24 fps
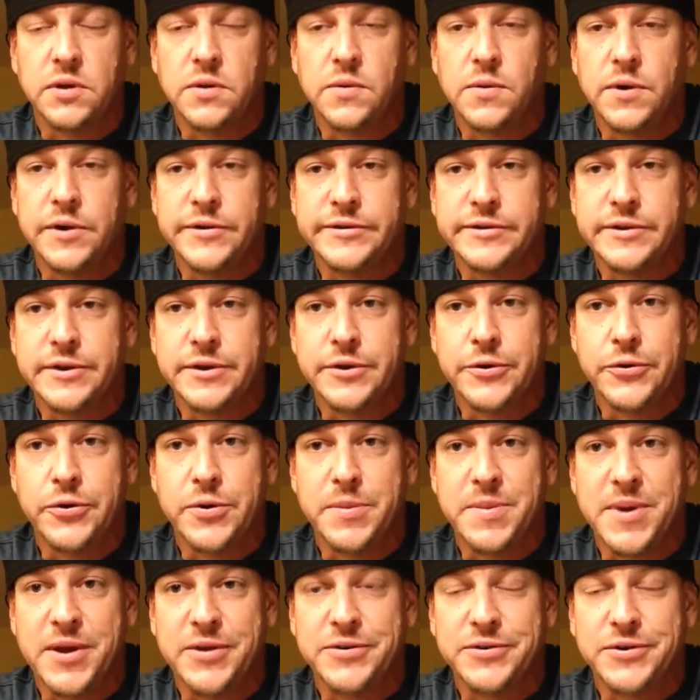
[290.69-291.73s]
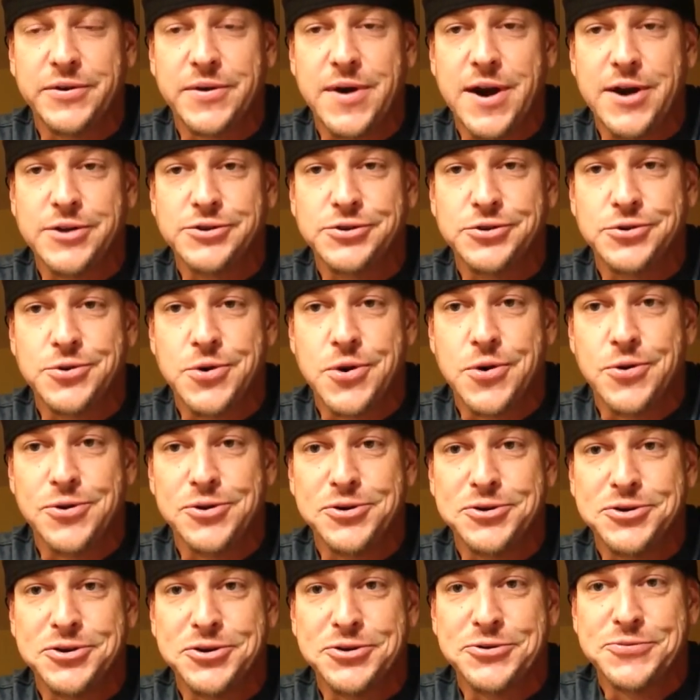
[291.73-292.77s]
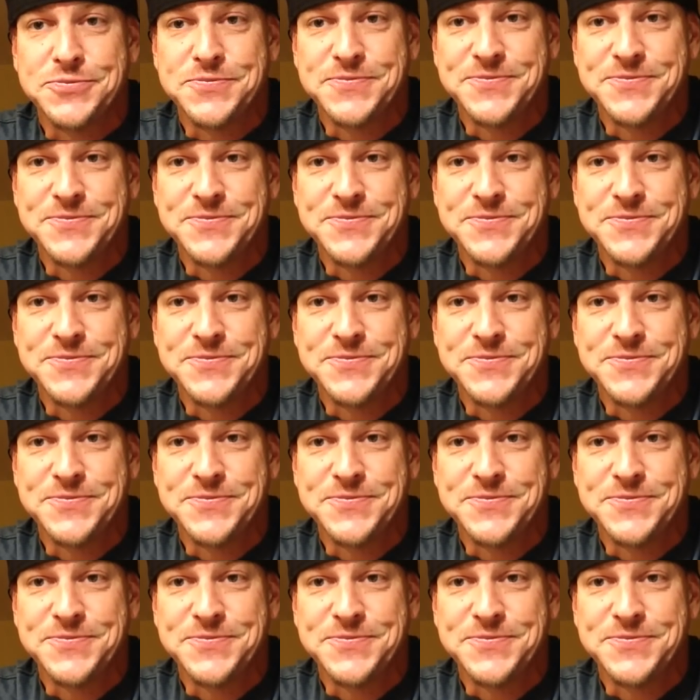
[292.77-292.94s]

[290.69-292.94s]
it was that you were about to crash your drone into.